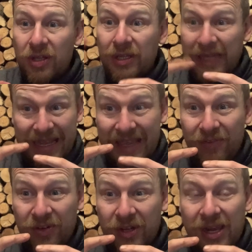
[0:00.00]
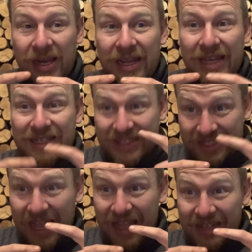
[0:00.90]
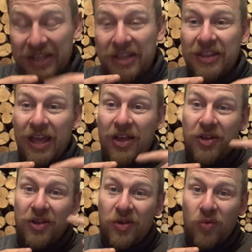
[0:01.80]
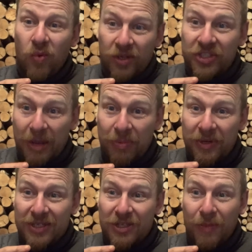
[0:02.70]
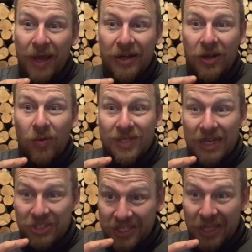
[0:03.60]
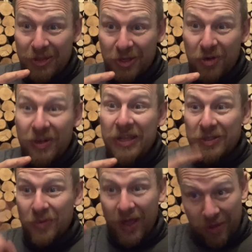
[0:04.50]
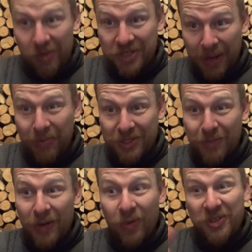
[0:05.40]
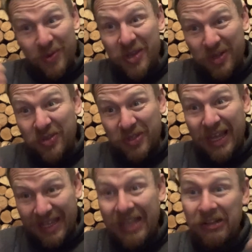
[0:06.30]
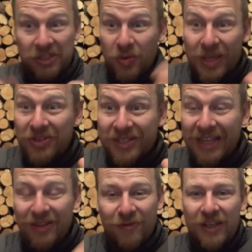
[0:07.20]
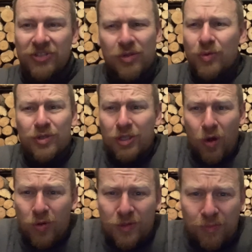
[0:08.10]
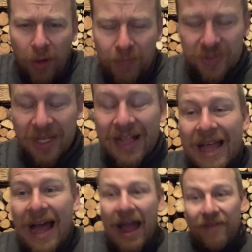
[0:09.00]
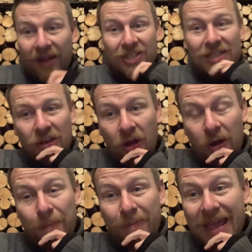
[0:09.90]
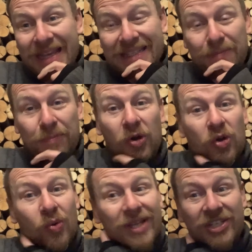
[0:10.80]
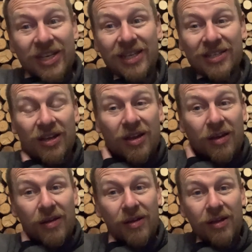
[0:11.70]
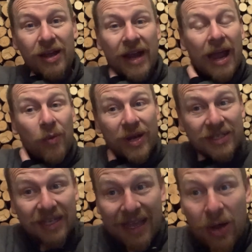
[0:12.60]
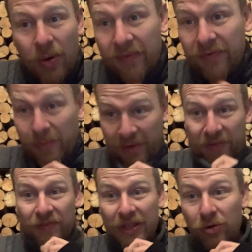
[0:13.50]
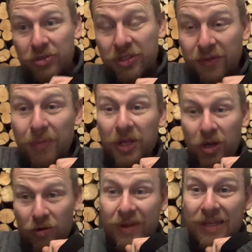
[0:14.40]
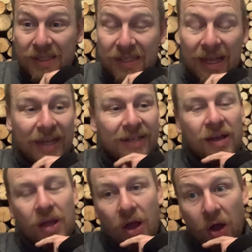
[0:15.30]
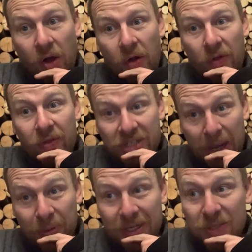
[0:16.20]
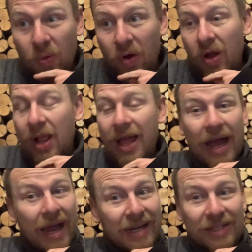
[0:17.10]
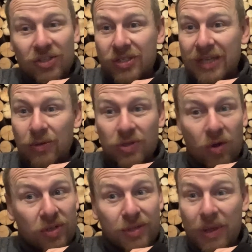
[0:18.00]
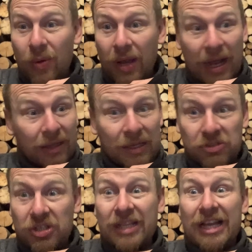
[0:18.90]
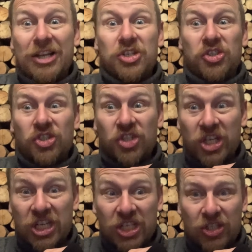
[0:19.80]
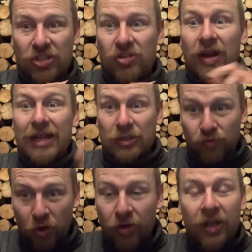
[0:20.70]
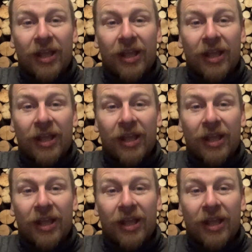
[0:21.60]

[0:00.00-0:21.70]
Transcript: And like, even it's said that one Japanese commander was actually telling the Koreans where the other Japanese commander was, so he could get killed, so he could take the victory. There was loads of problems. I've actually got an amazing book, which is an eyewitness account of, from the 1500s, from the Korean side on the Japanese war, and it just sounds awesome. They were like, literally like, Jesus Christ, run.